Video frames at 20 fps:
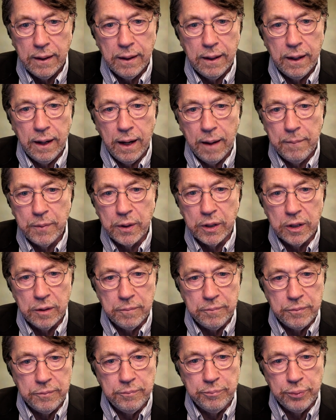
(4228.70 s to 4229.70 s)
I'm going to
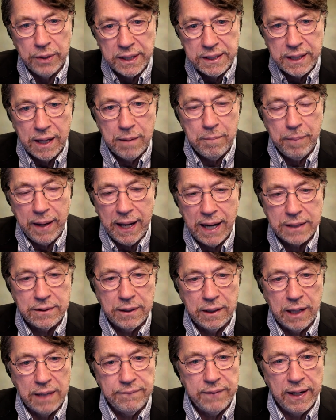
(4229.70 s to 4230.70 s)
bring them back to
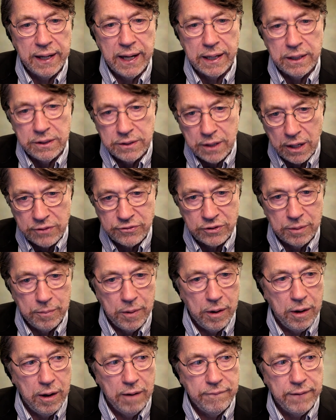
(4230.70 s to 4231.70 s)
life. I got to dust them
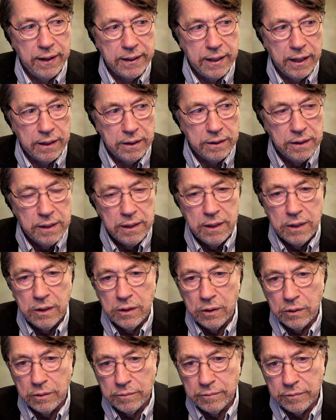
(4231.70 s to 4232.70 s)
off. I got to
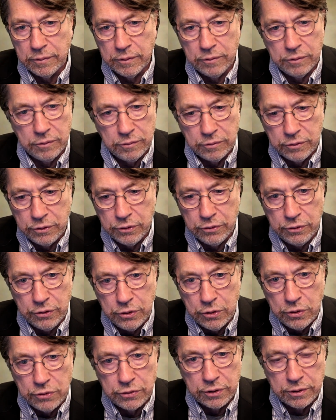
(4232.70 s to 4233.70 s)

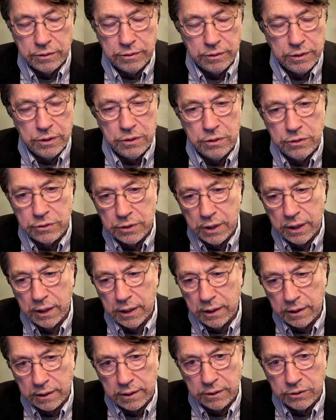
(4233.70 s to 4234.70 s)
use
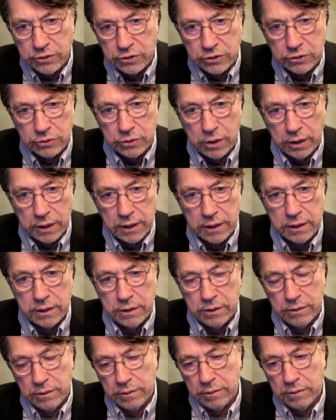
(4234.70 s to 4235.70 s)
a
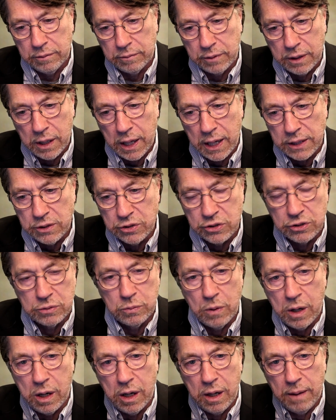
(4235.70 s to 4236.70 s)
cotton
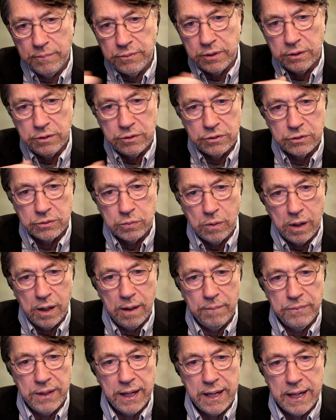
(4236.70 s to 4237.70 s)
swab to
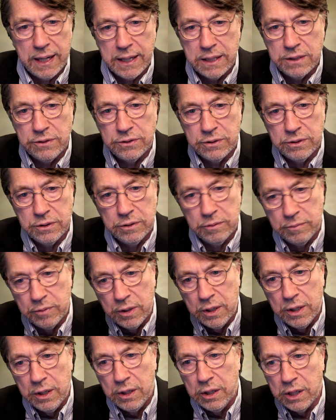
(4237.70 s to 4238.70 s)
swab the heads and
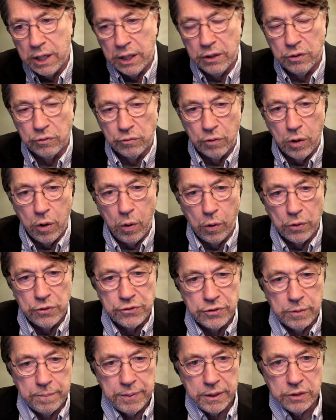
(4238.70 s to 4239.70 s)
the rollers,
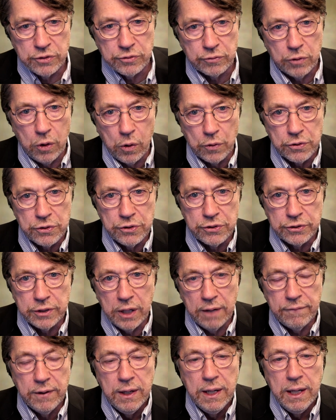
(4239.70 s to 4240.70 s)
the pinch rollers and
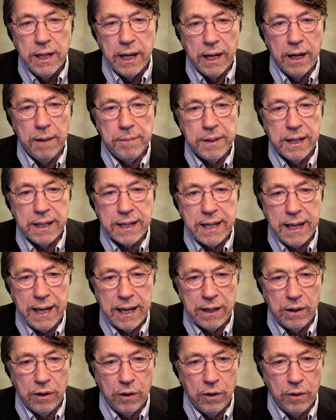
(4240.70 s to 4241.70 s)
stuff. And I'm going to
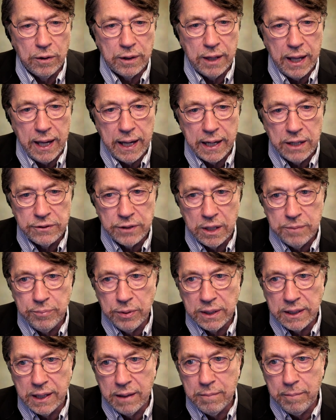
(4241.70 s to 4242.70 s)
catalog that as I
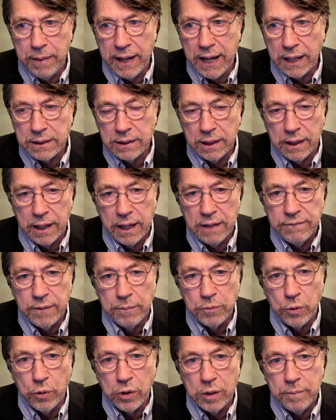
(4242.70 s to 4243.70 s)
bring them back to life.
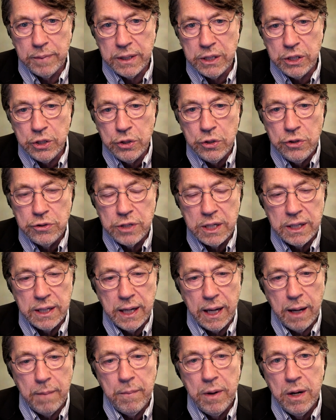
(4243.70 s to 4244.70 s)
I'm going to be using
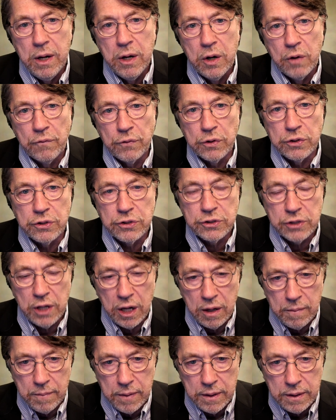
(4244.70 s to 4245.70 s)
them for
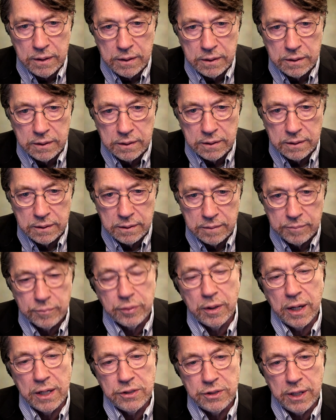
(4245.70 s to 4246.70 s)
some
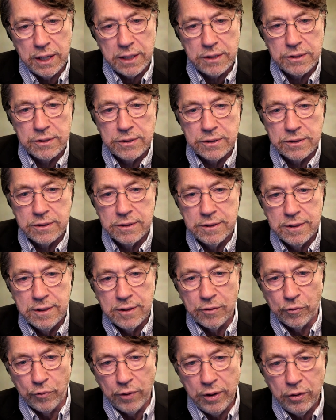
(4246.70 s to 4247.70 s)
projects,
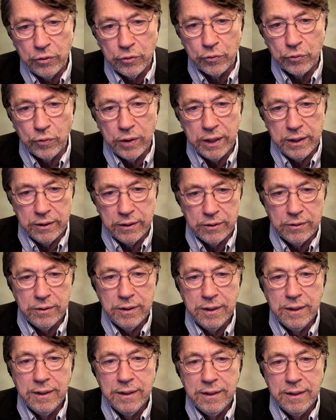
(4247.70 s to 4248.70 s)
reel-to-reel,
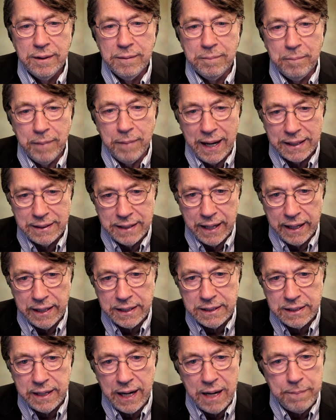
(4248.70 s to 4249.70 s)

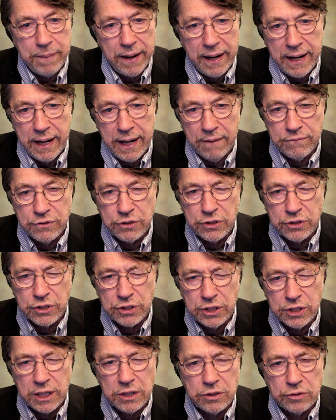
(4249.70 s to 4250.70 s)
magnetic tape. I have
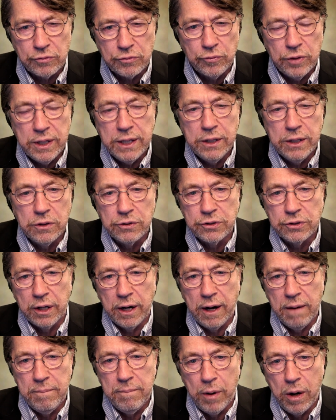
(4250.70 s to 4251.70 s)
6 reels that
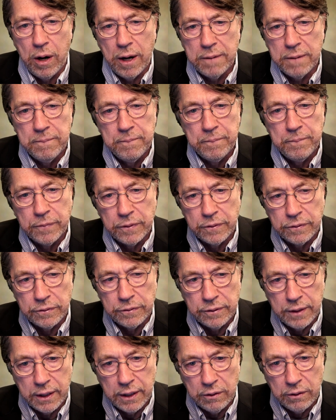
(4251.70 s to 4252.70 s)
I bought
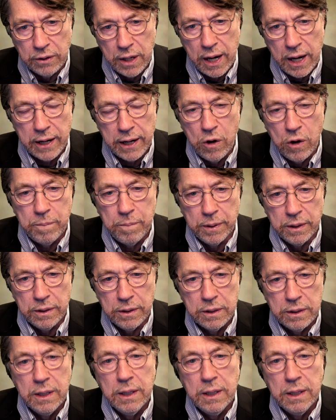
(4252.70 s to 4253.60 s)
that are not opened,